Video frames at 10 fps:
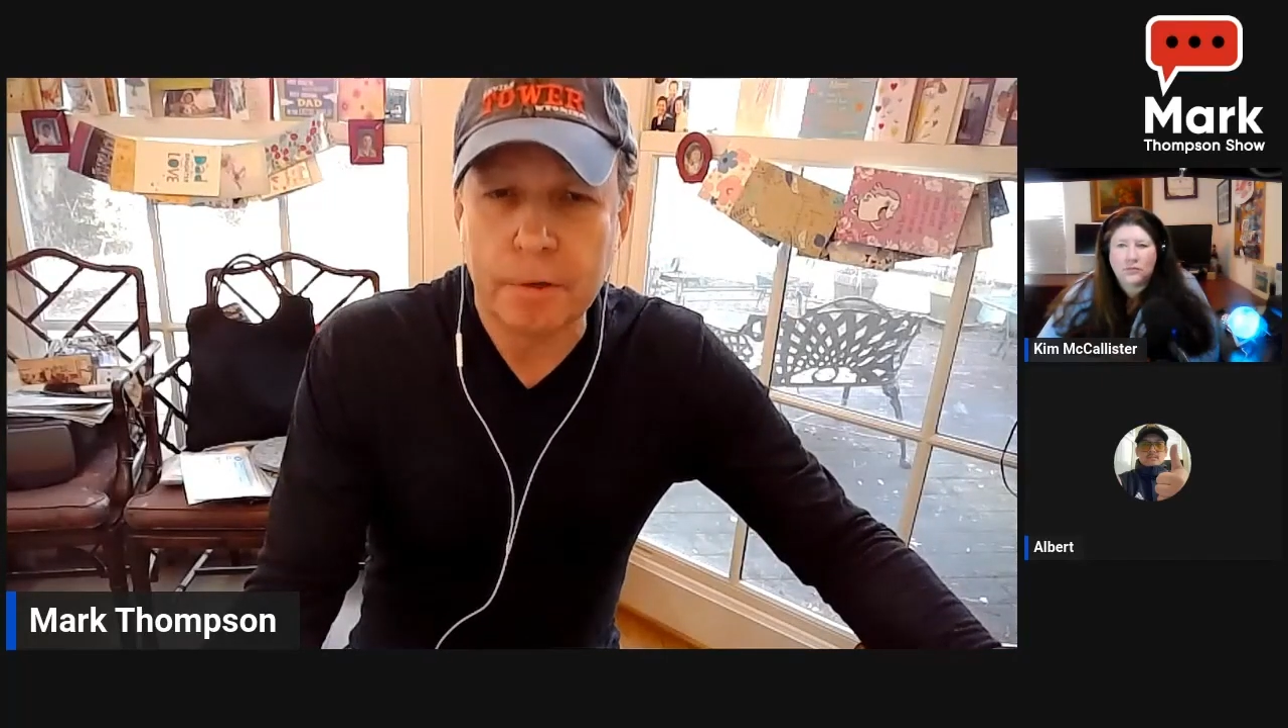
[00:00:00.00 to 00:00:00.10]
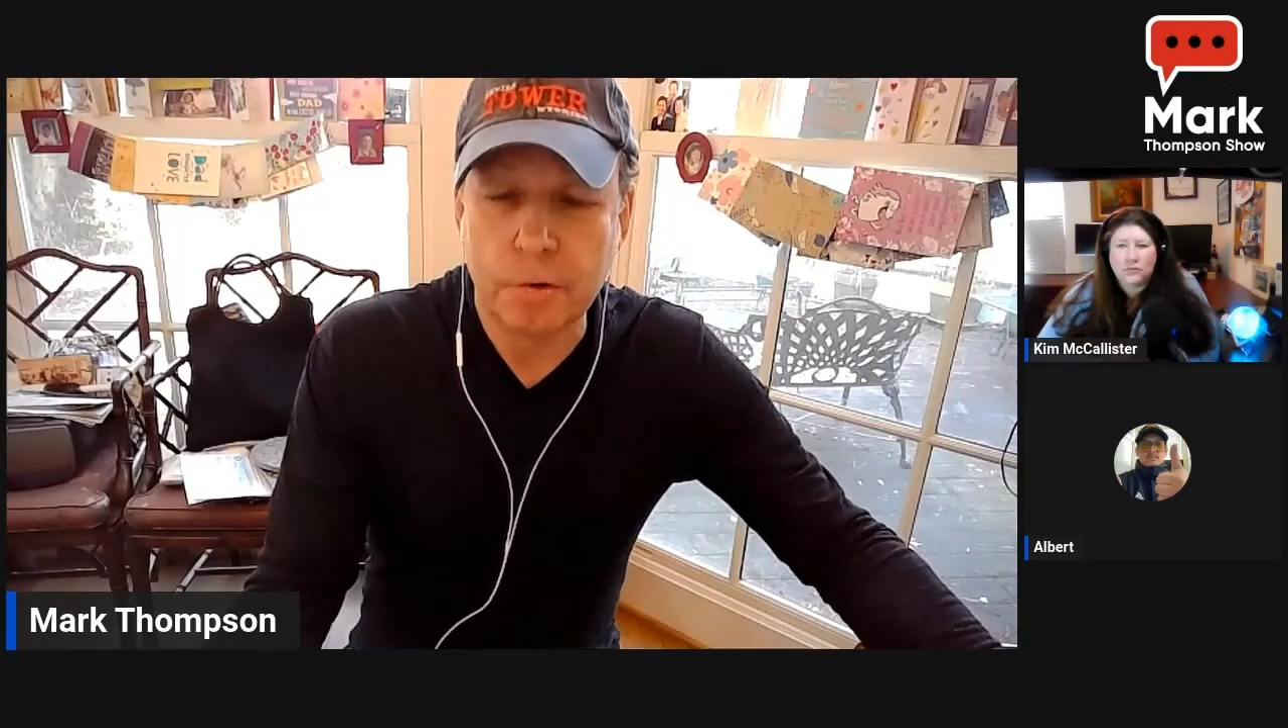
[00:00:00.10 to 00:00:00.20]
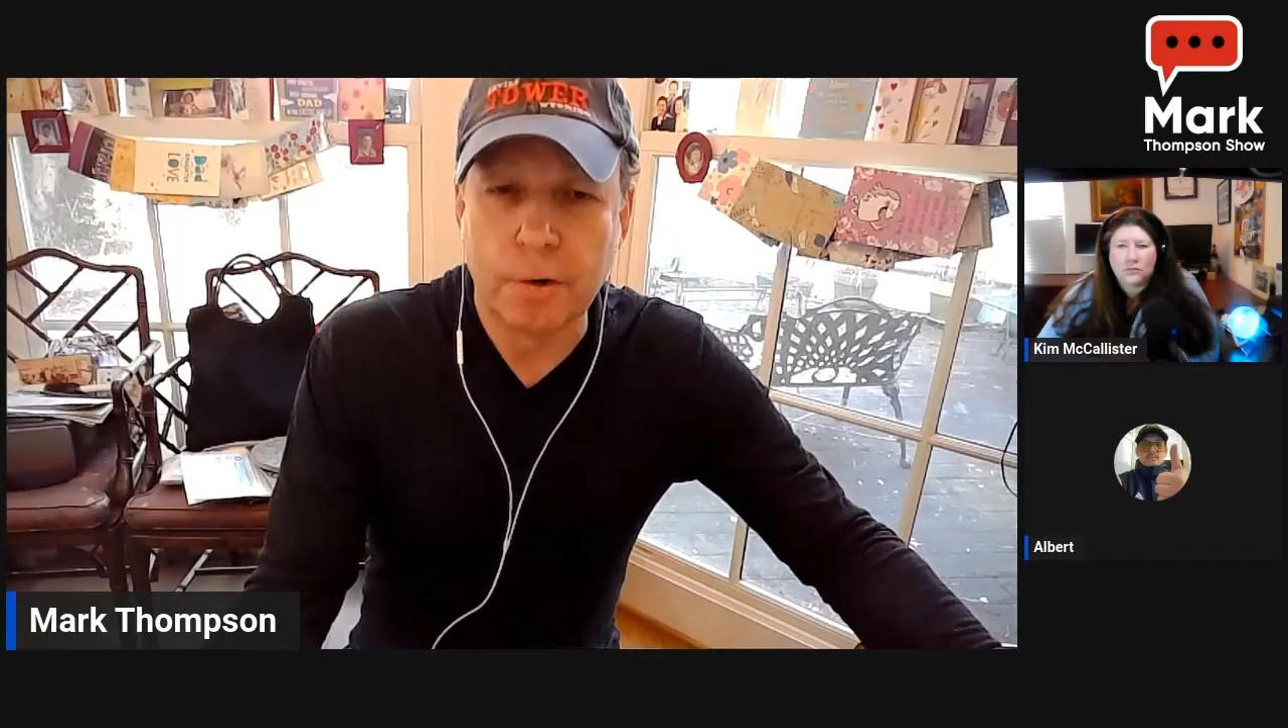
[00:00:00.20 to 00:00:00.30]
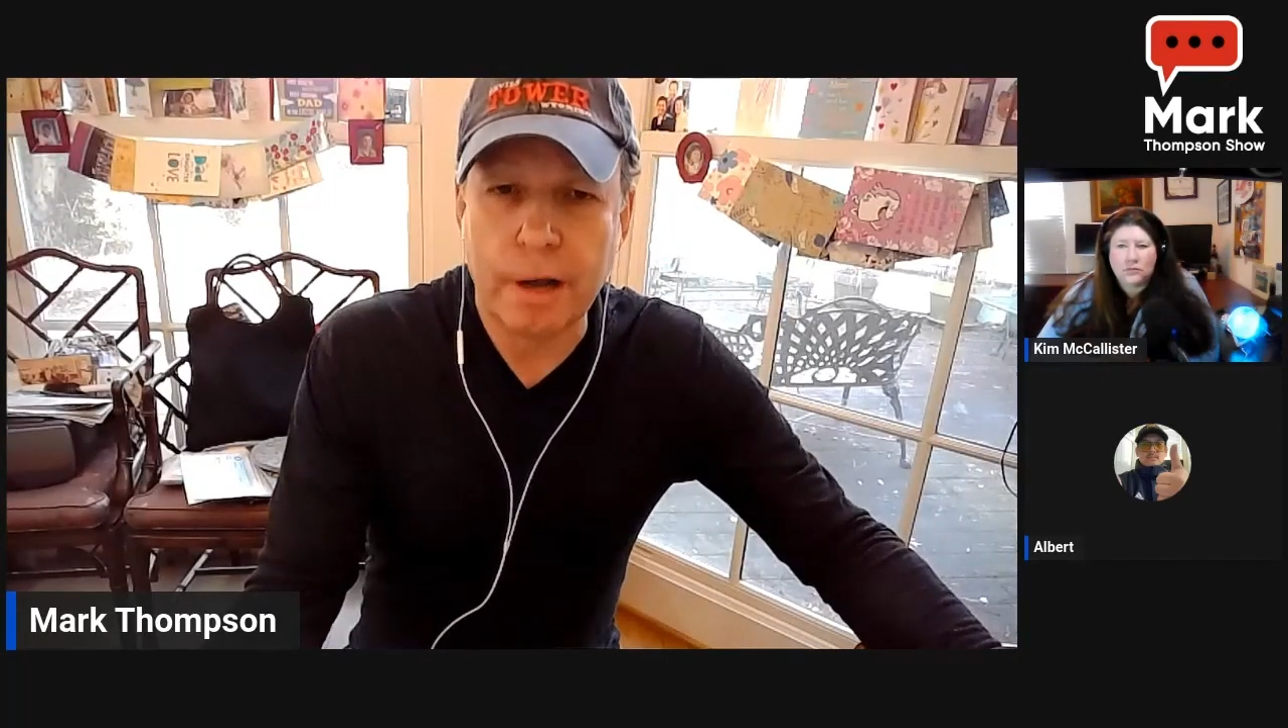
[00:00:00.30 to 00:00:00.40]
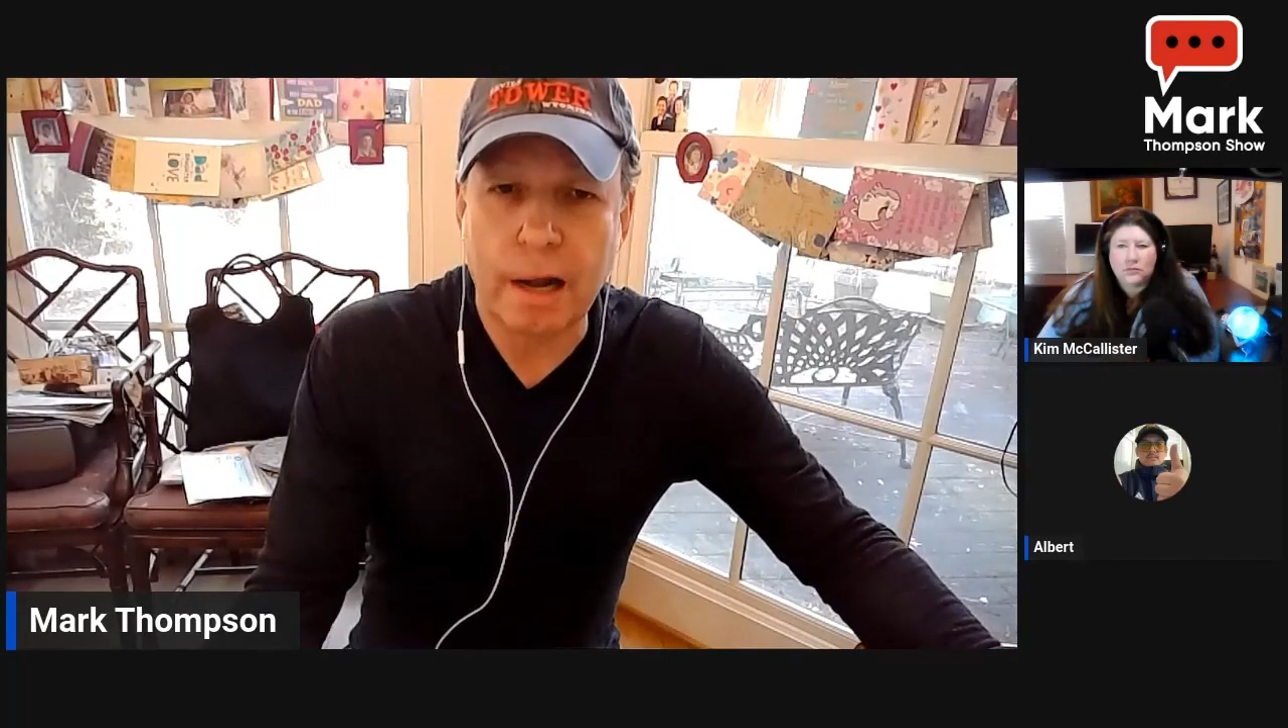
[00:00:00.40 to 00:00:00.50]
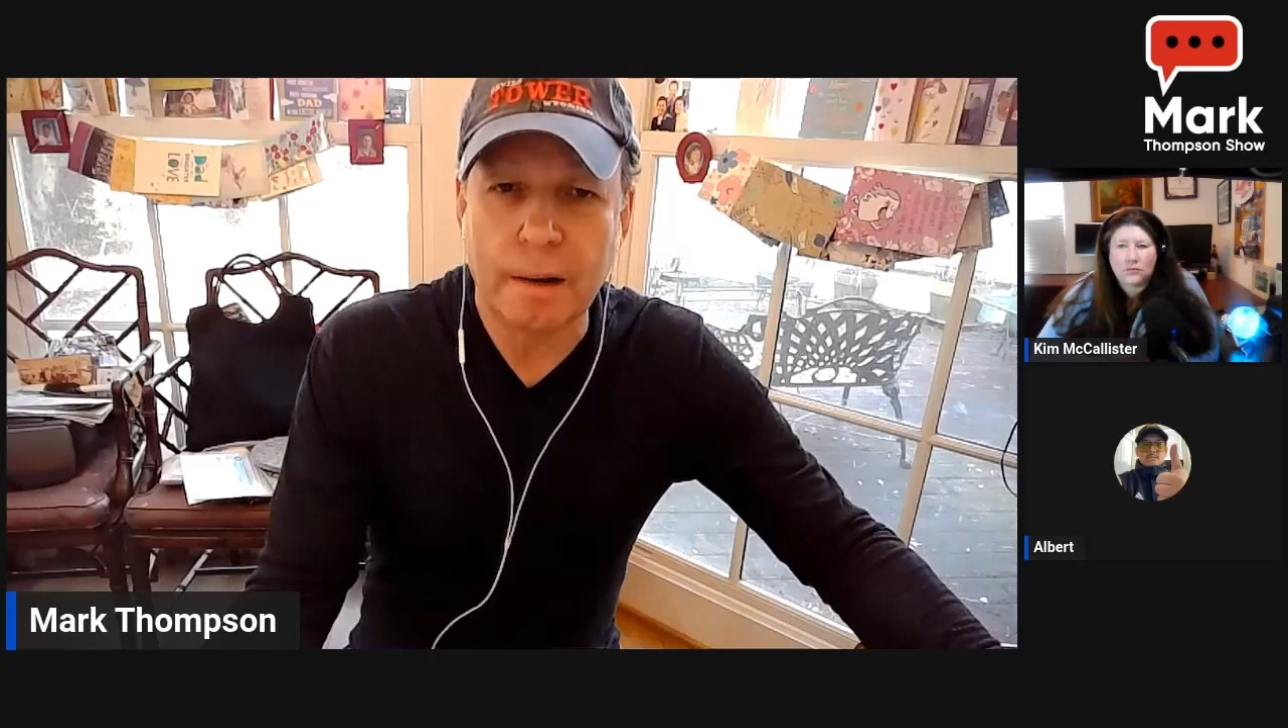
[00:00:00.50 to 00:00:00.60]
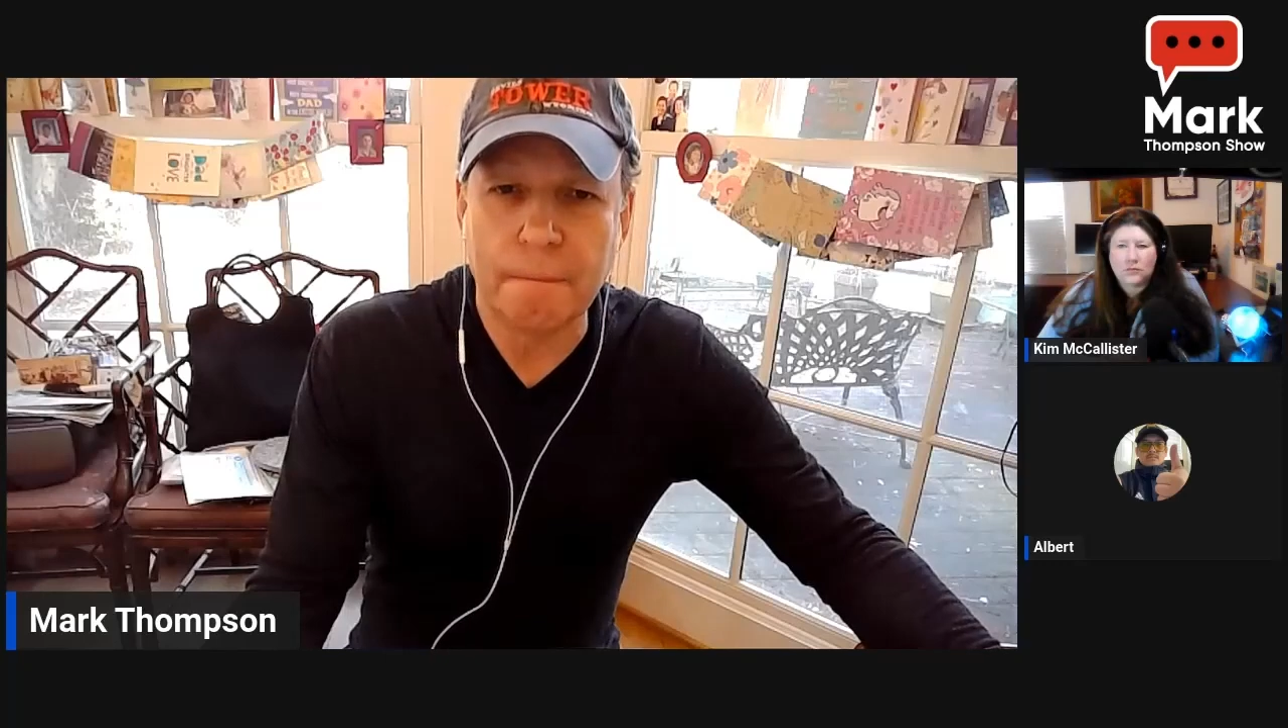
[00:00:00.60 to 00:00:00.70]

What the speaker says: You'll get it,